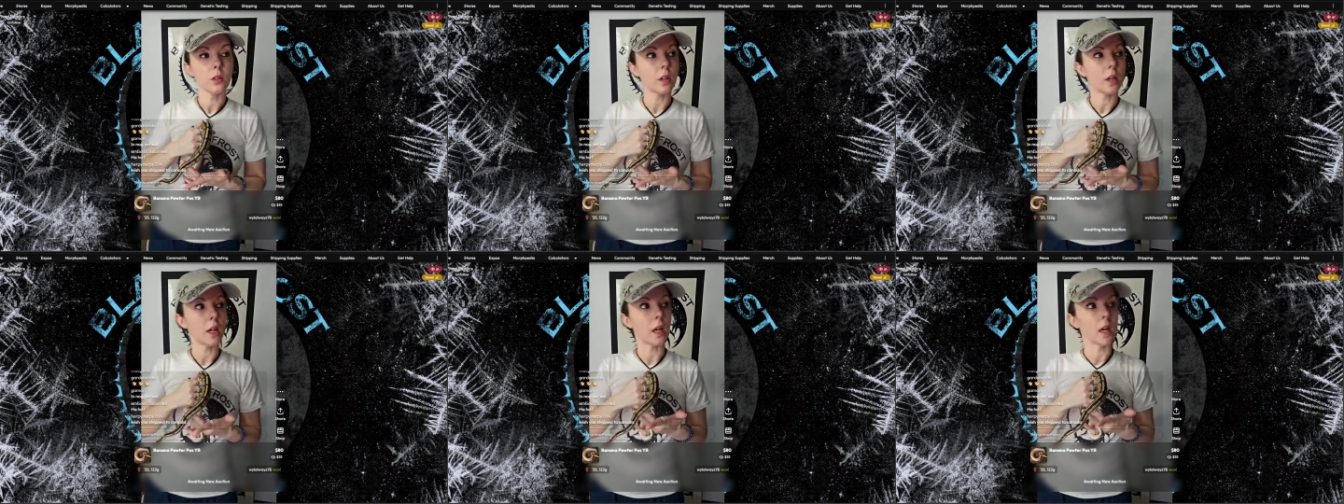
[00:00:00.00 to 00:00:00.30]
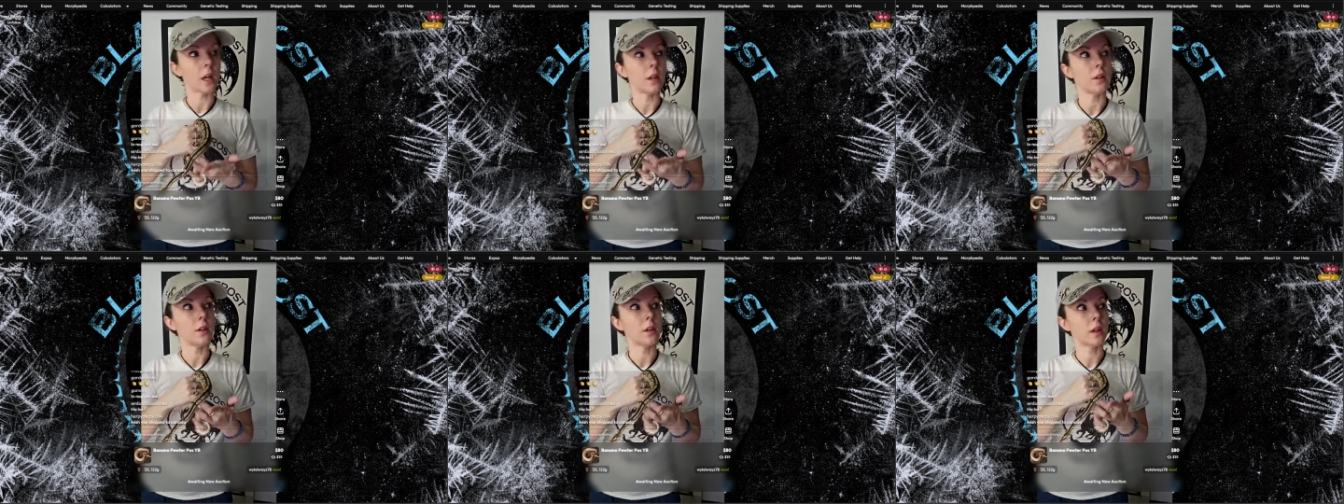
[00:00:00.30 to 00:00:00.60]

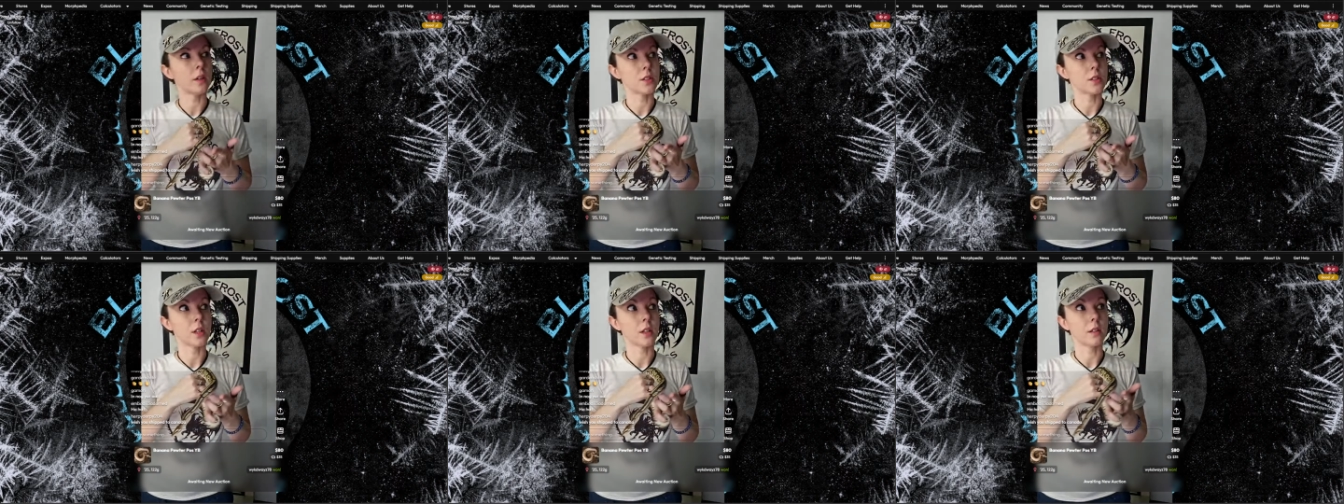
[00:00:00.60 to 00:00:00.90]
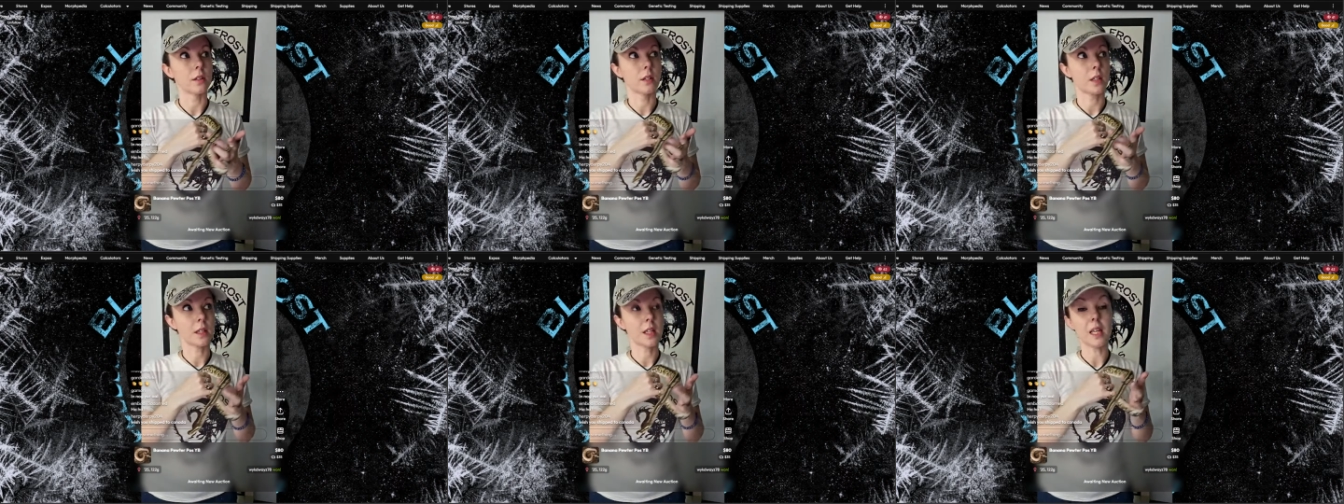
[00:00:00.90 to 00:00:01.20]
and to
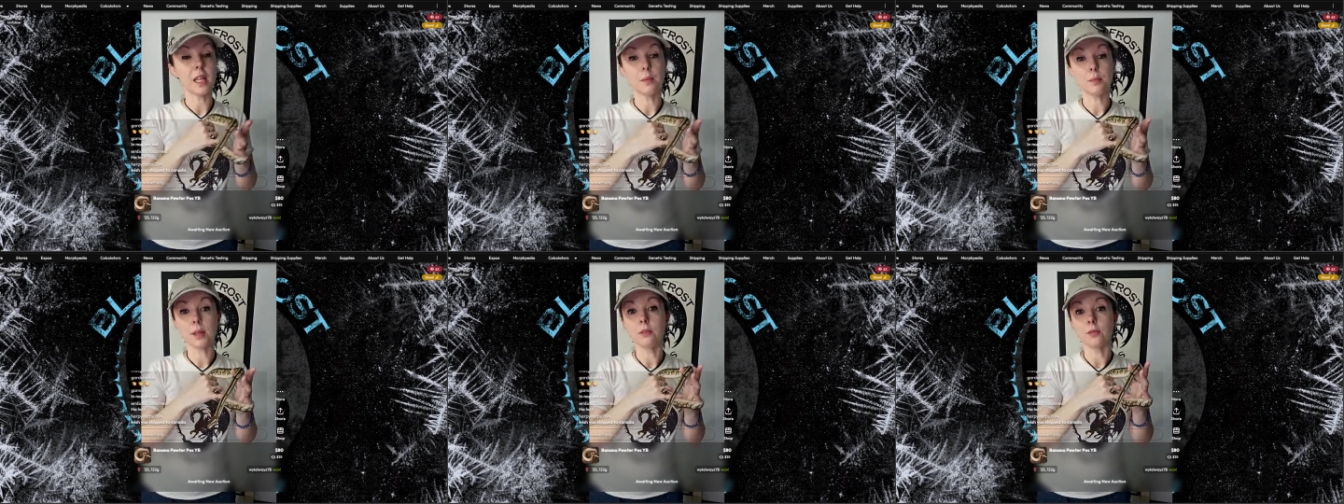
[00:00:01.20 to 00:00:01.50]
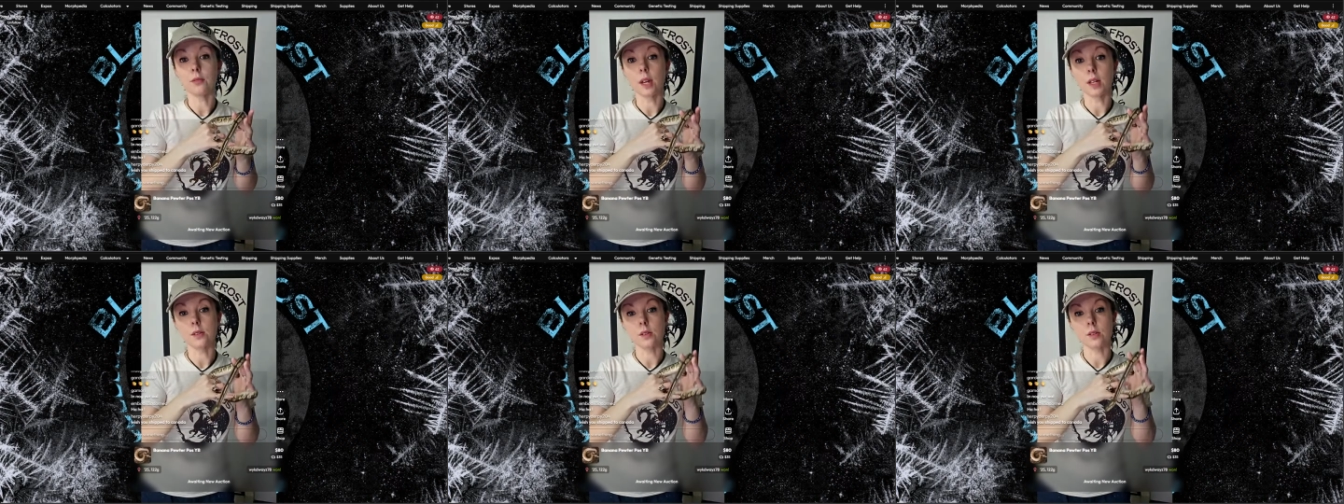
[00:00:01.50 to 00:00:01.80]
keep if
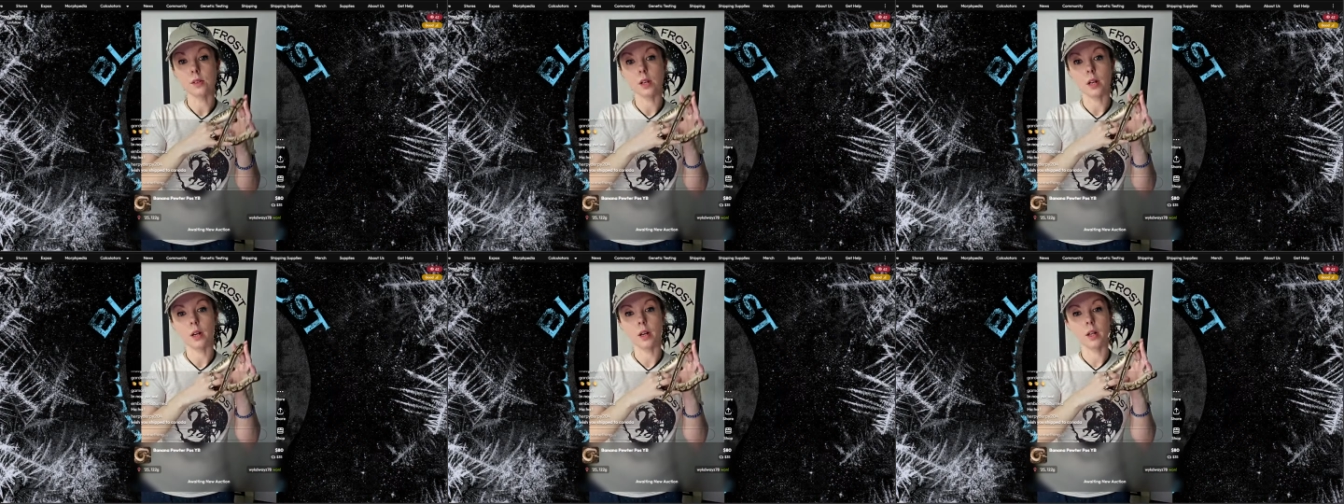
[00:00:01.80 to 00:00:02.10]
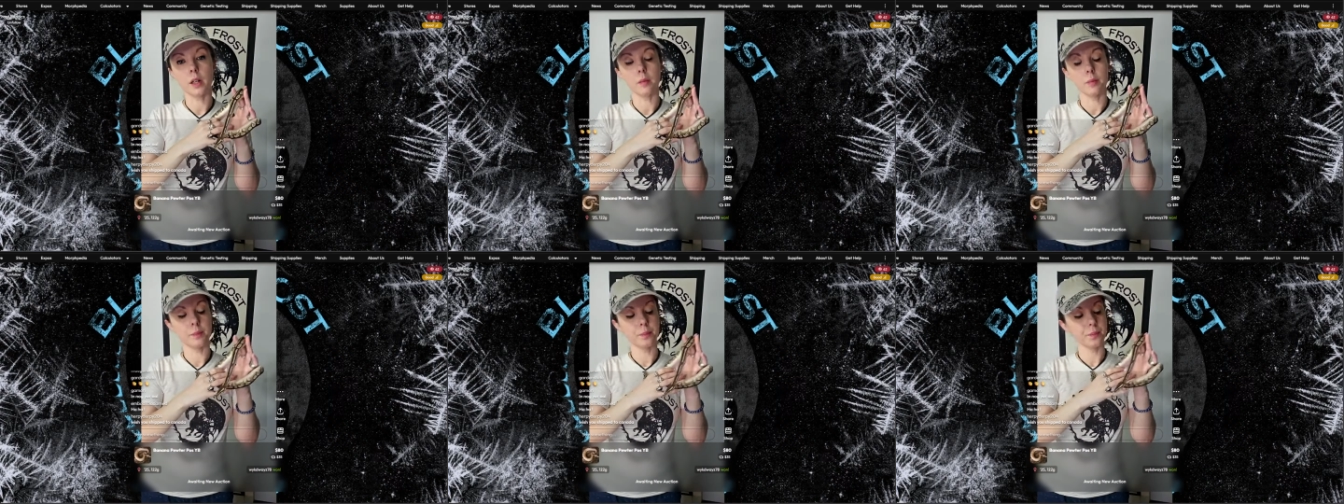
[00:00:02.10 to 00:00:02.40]

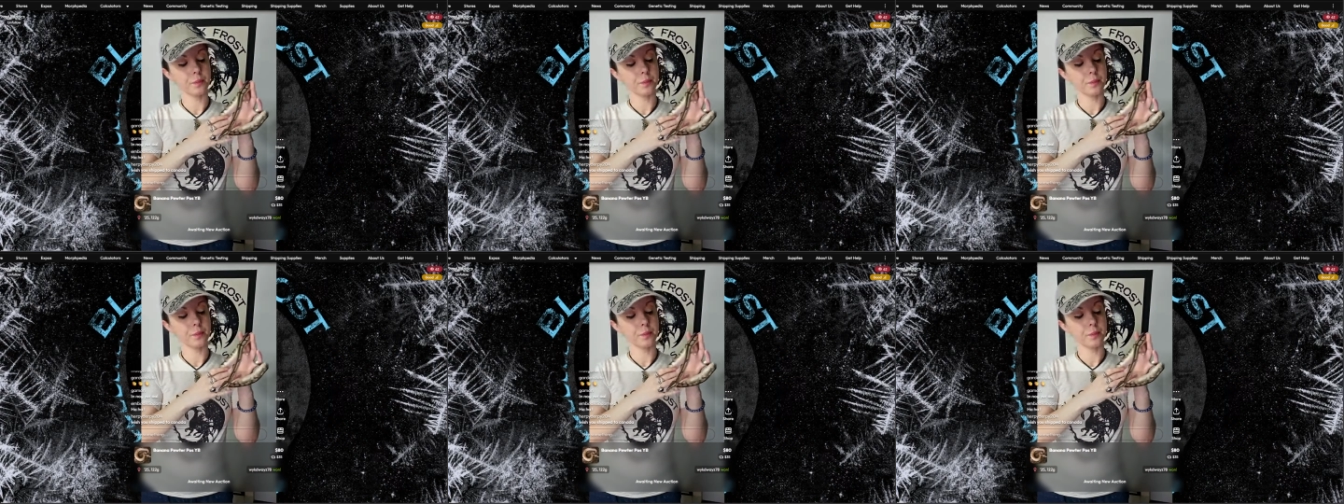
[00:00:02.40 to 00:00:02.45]
necessary.